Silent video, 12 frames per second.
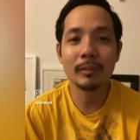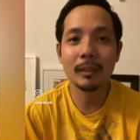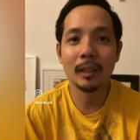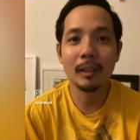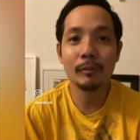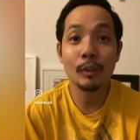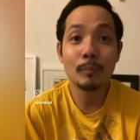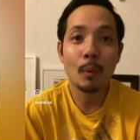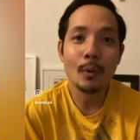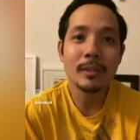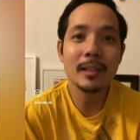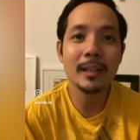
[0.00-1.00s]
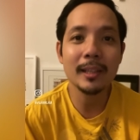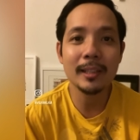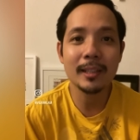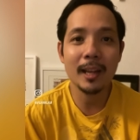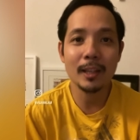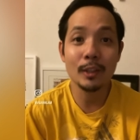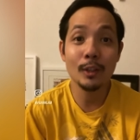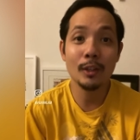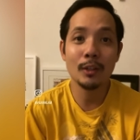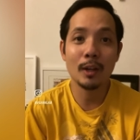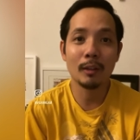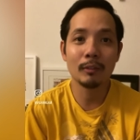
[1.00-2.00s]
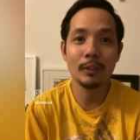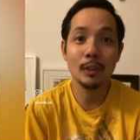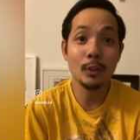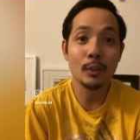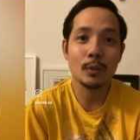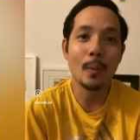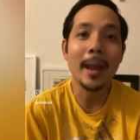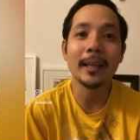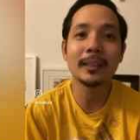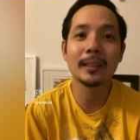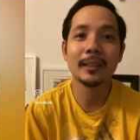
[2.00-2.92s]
uh, food poisoning is that you lo- you lose weight.